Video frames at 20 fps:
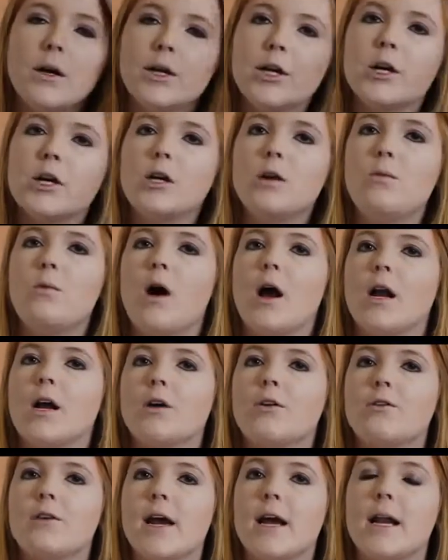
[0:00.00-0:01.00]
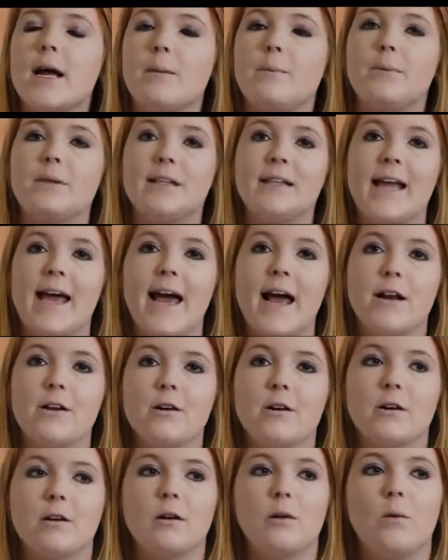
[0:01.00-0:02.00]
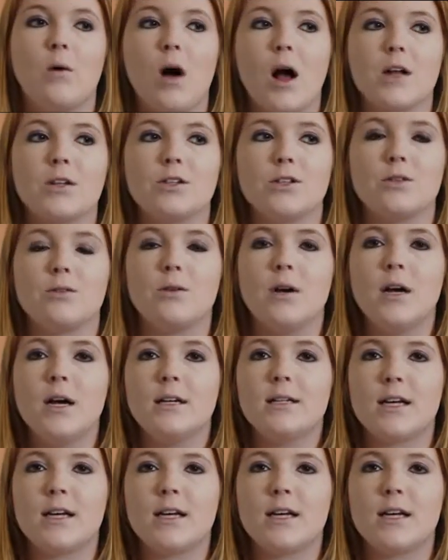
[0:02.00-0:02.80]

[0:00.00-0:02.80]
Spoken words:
You're going to want to create a plan. You're going to want to